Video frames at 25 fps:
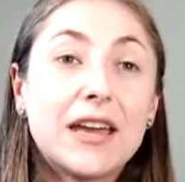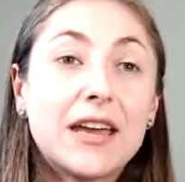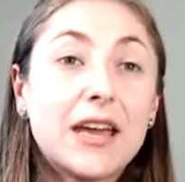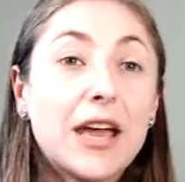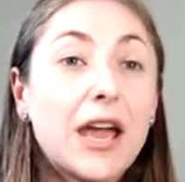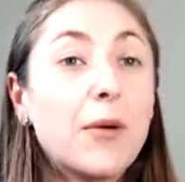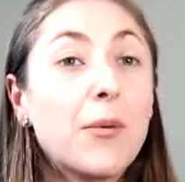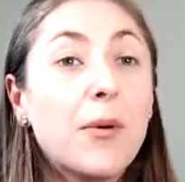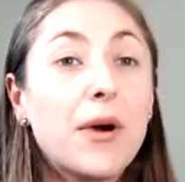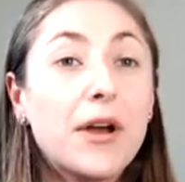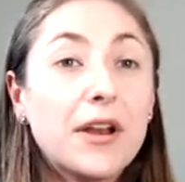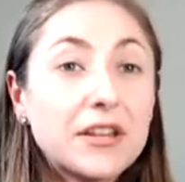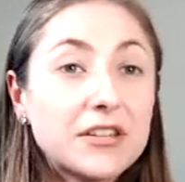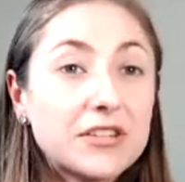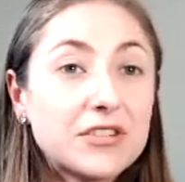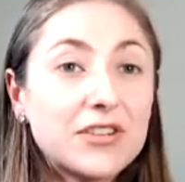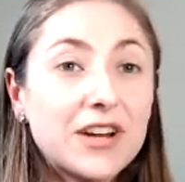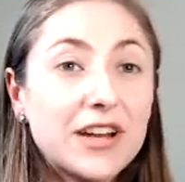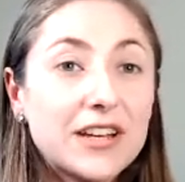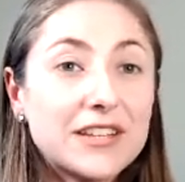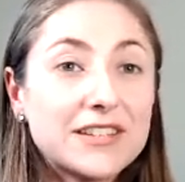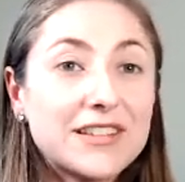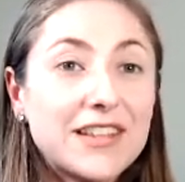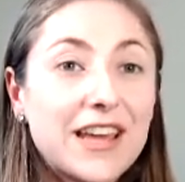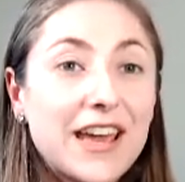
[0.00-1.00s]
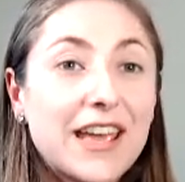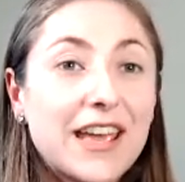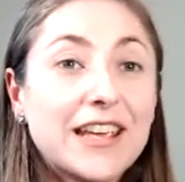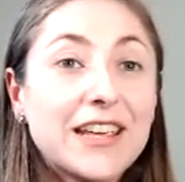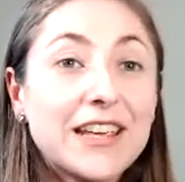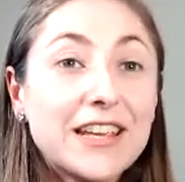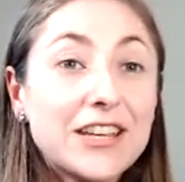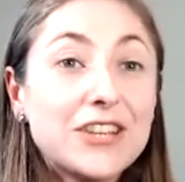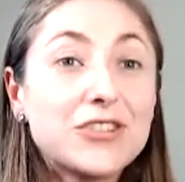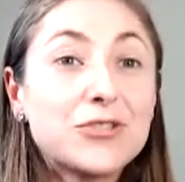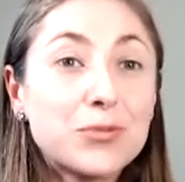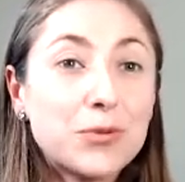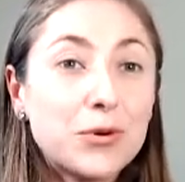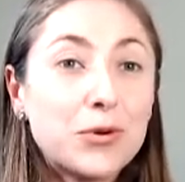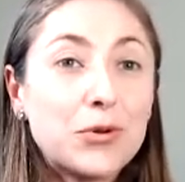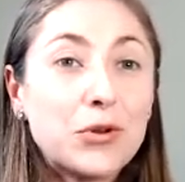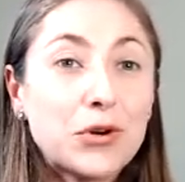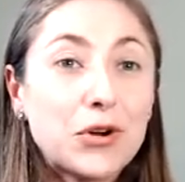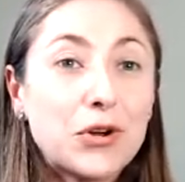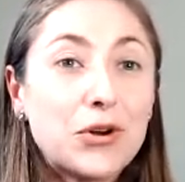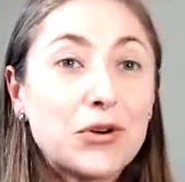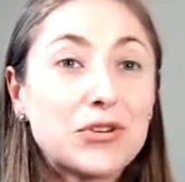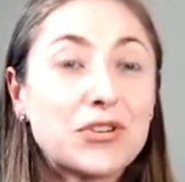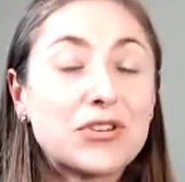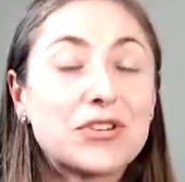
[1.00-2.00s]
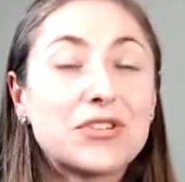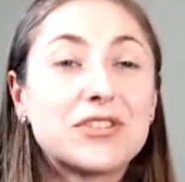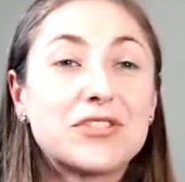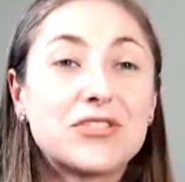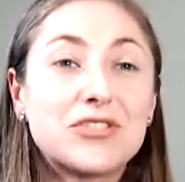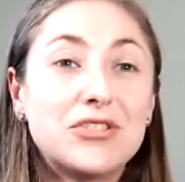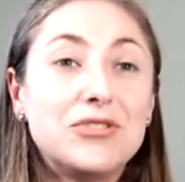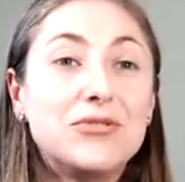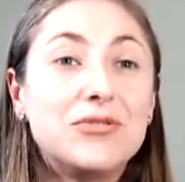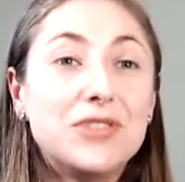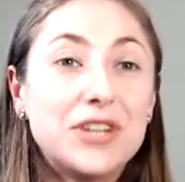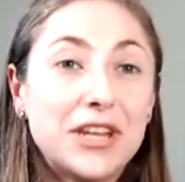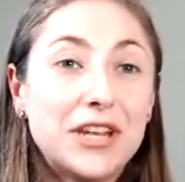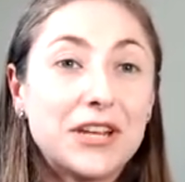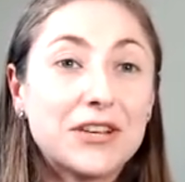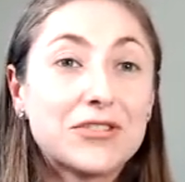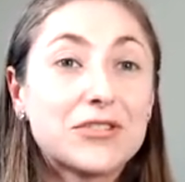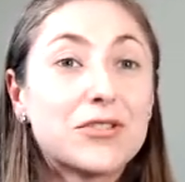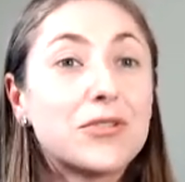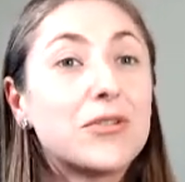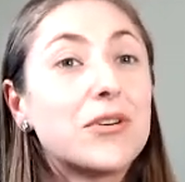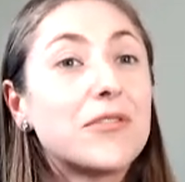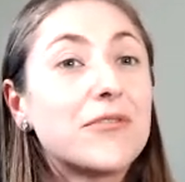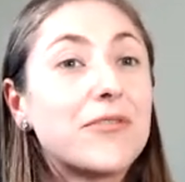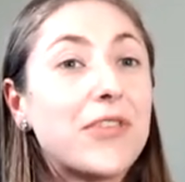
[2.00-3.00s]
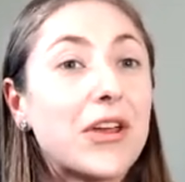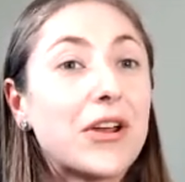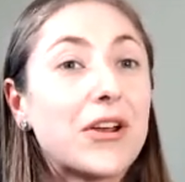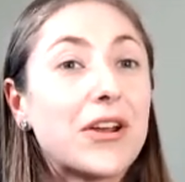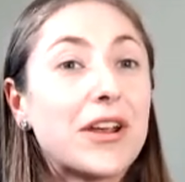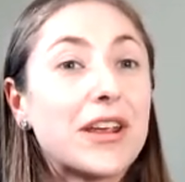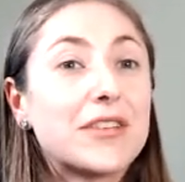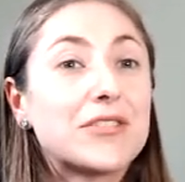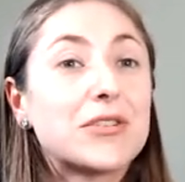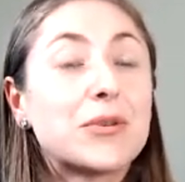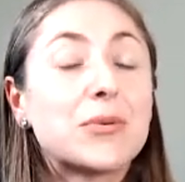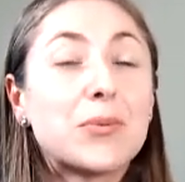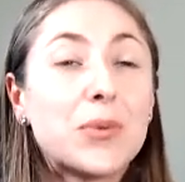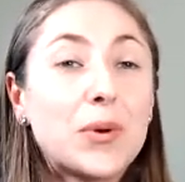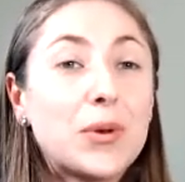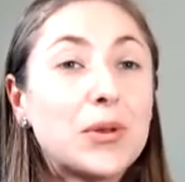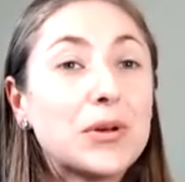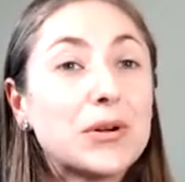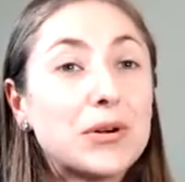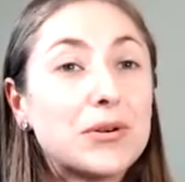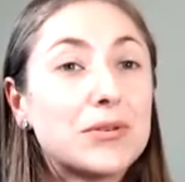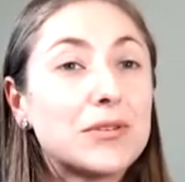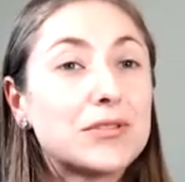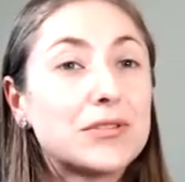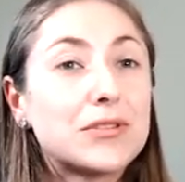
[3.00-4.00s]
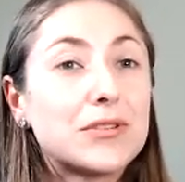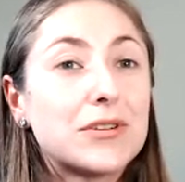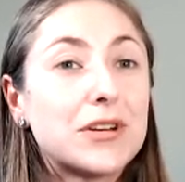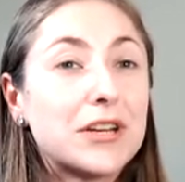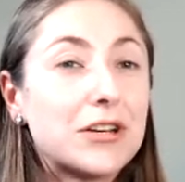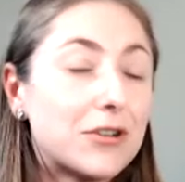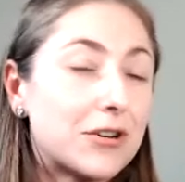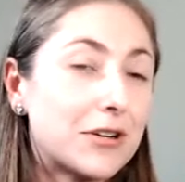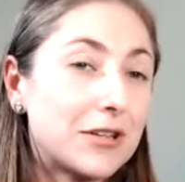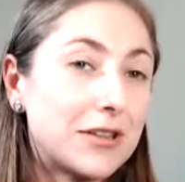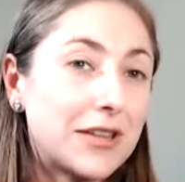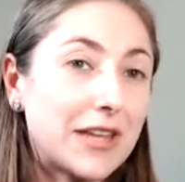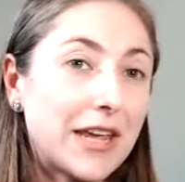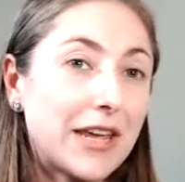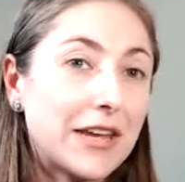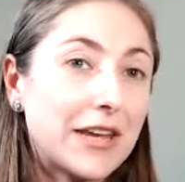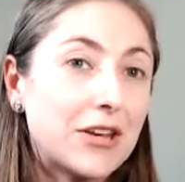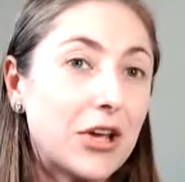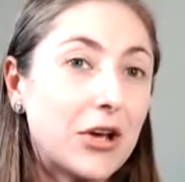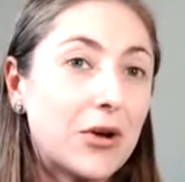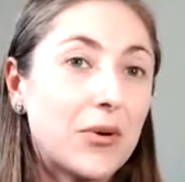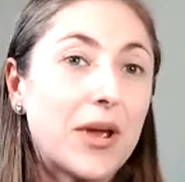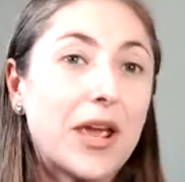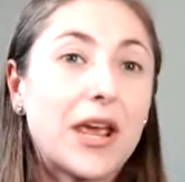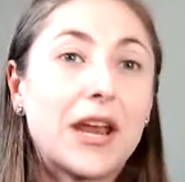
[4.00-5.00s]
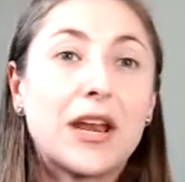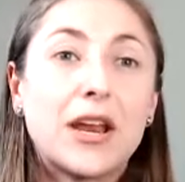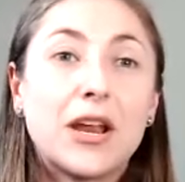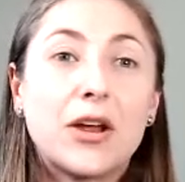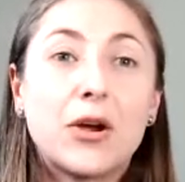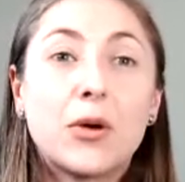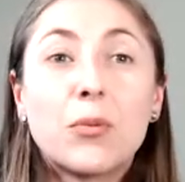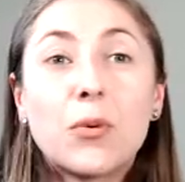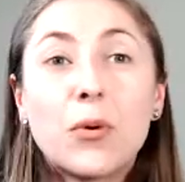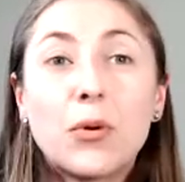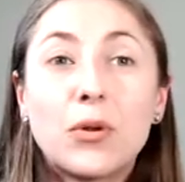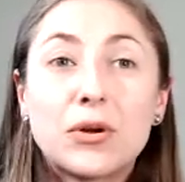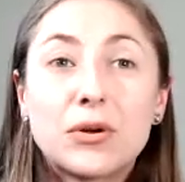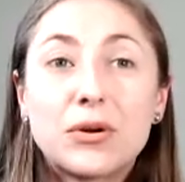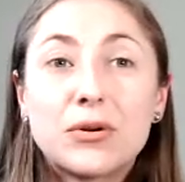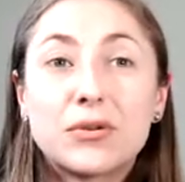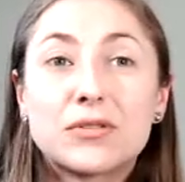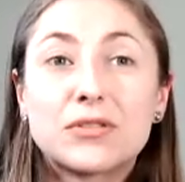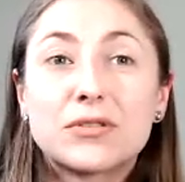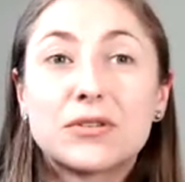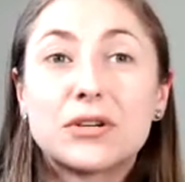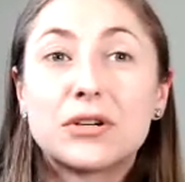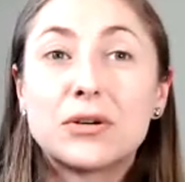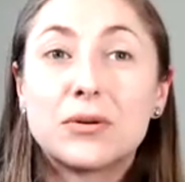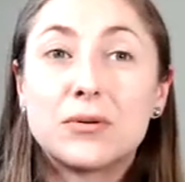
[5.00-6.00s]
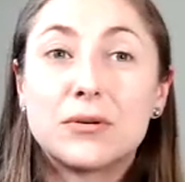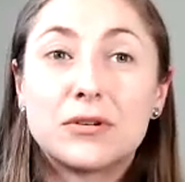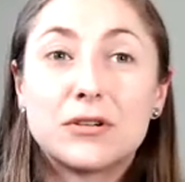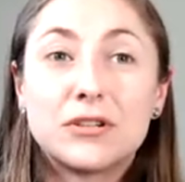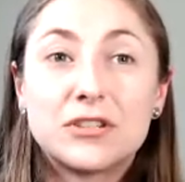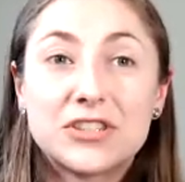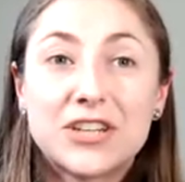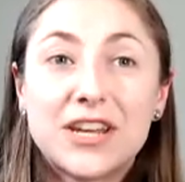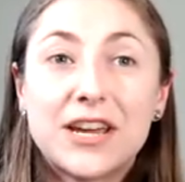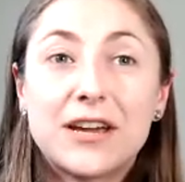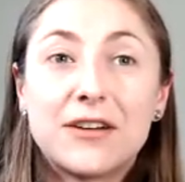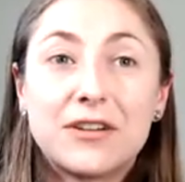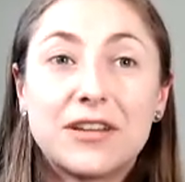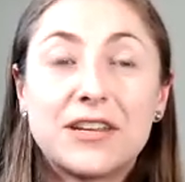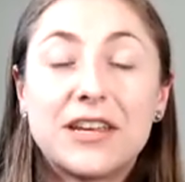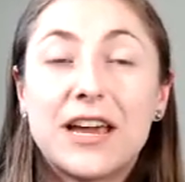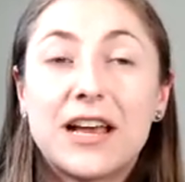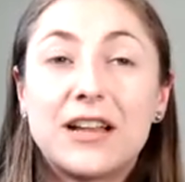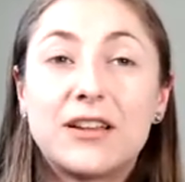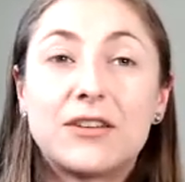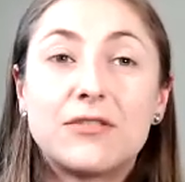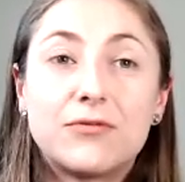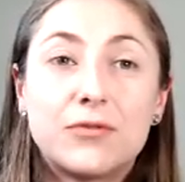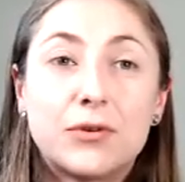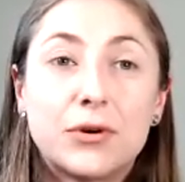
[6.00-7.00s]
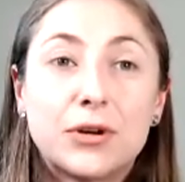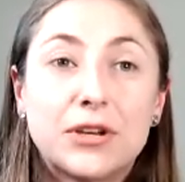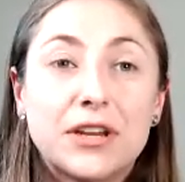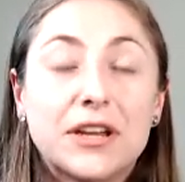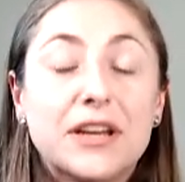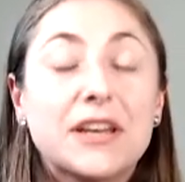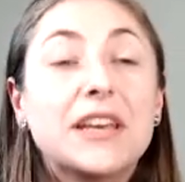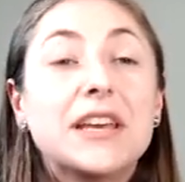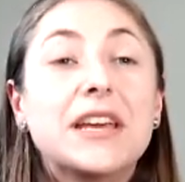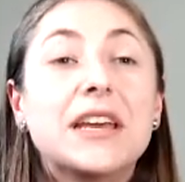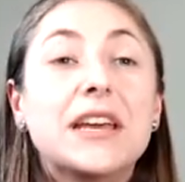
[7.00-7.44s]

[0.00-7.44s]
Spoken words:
I want to stress that each roller coaster is unique. So if there is a roller coaster in Orlando and a roller coaster in Orange County, California,